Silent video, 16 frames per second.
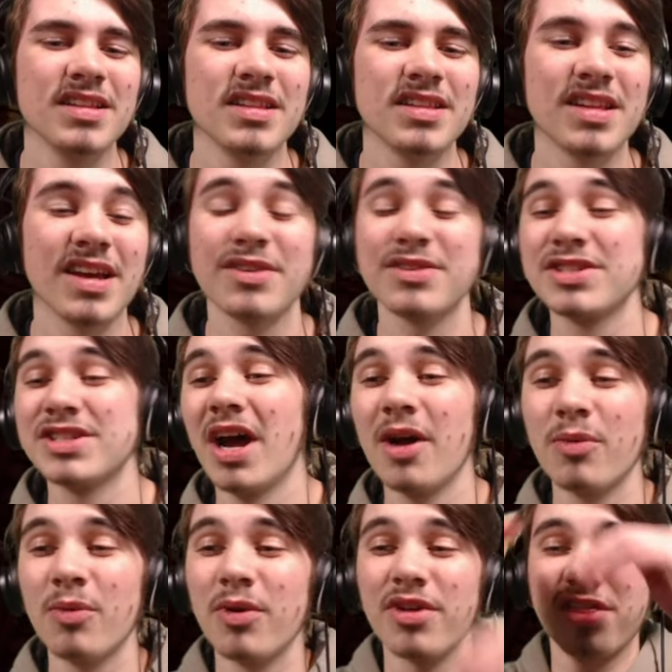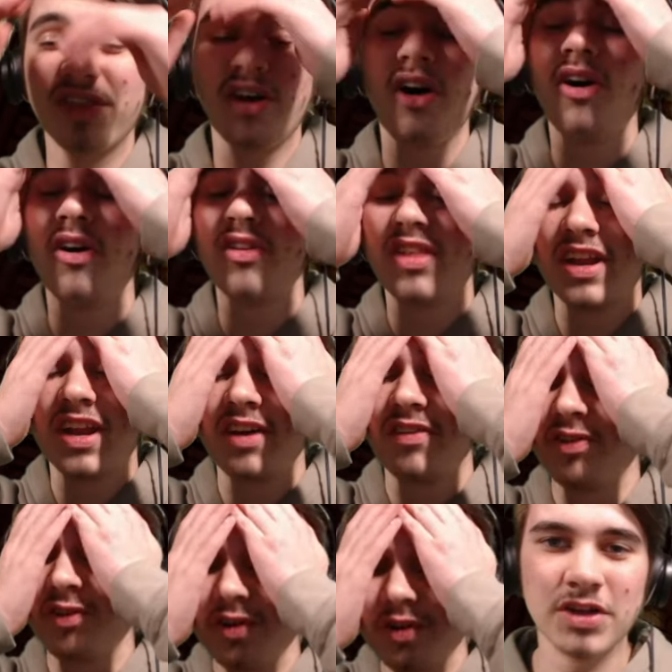That was not worth all that
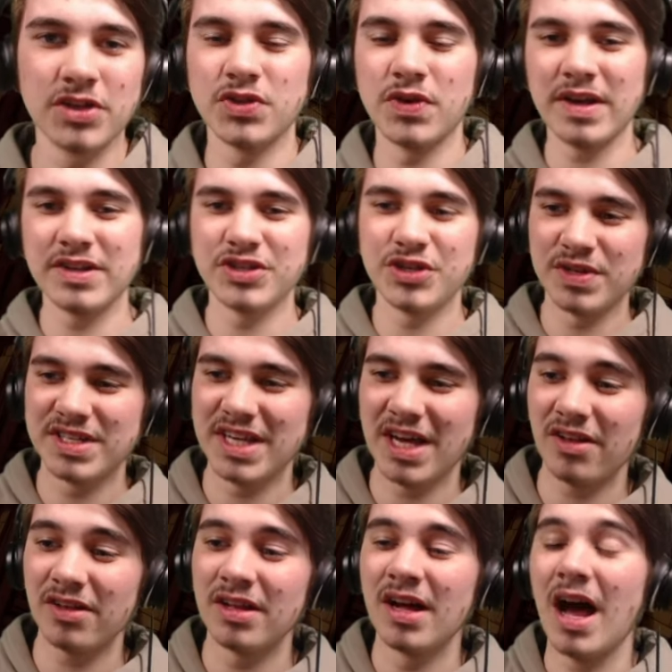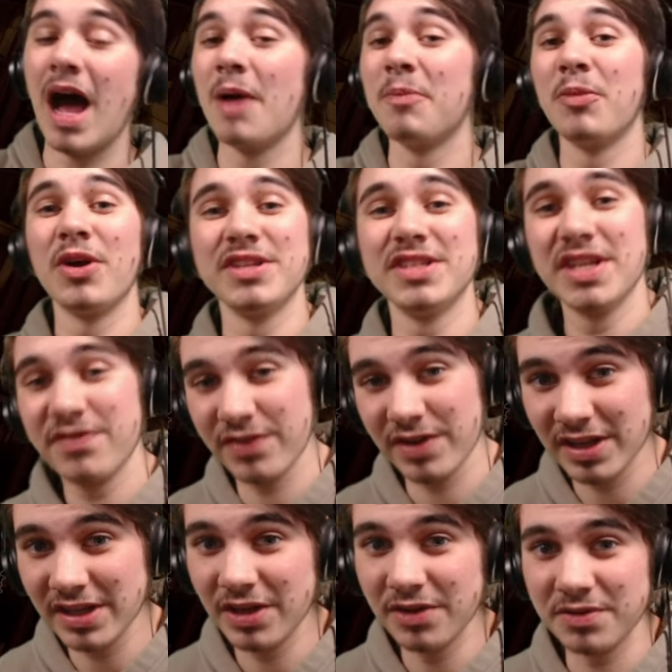effort. So as you can tell, I'm wearing different
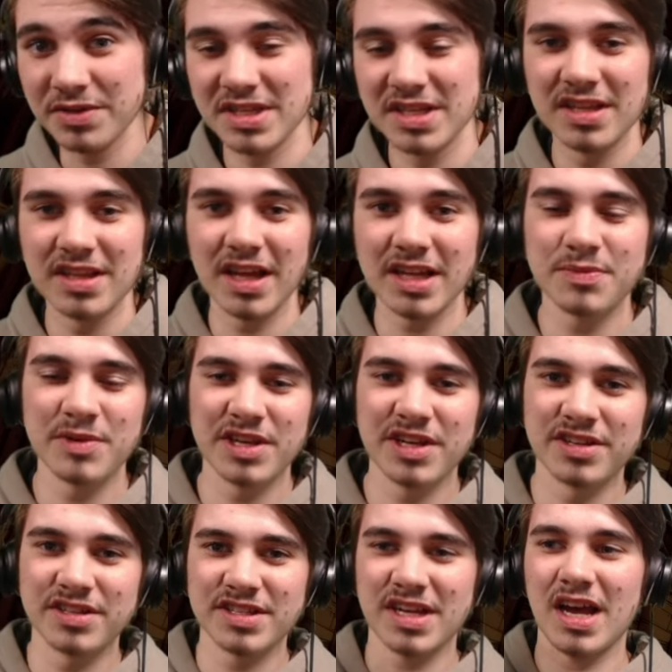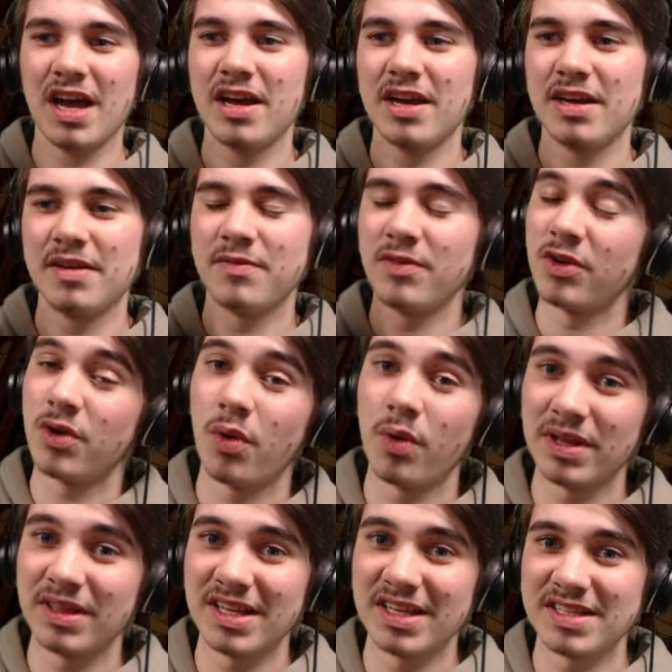clothes. That's because I am
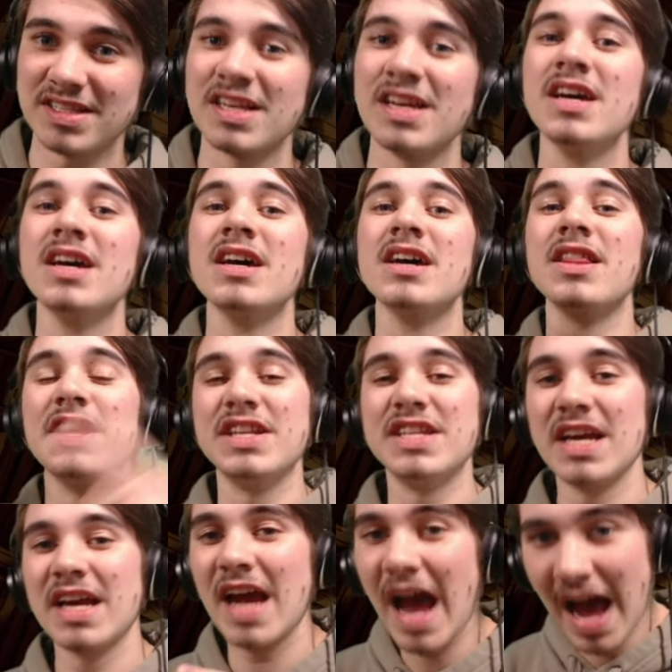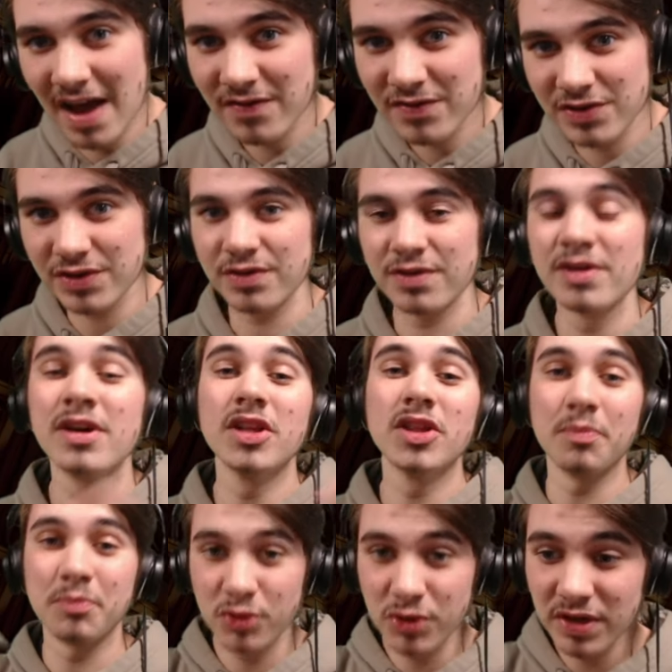recording this the day after
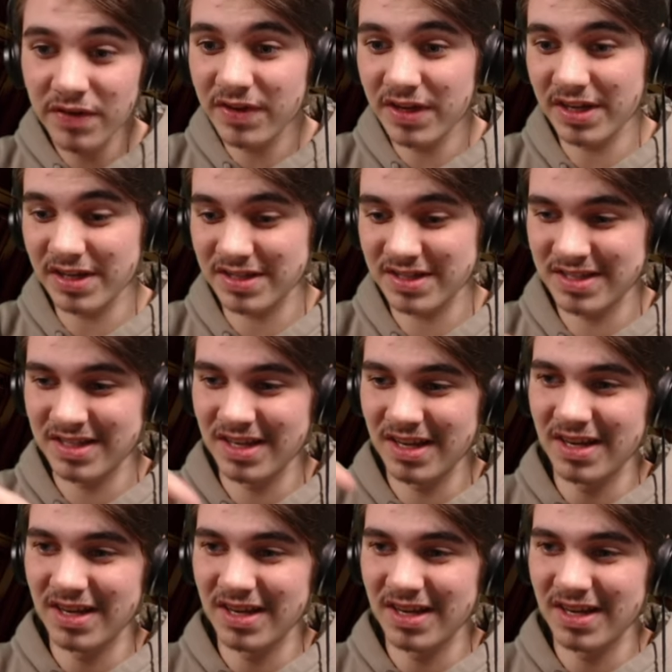the previous